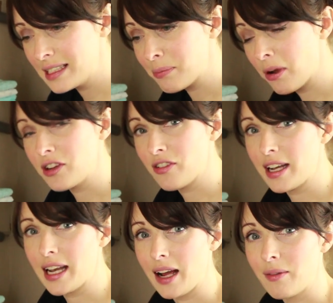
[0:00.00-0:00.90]
point
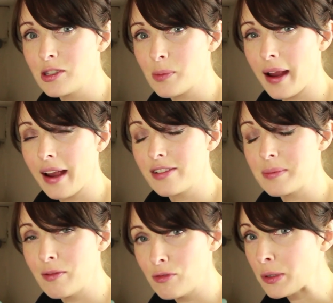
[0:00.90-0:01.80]
right now is where I have to
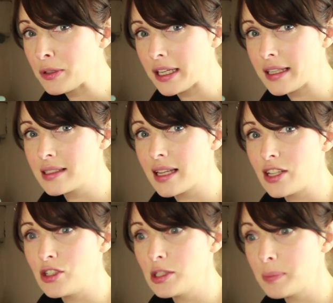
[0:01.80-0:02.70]
be ruthless
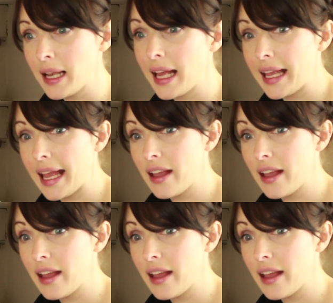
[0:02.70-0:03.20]
and just be like,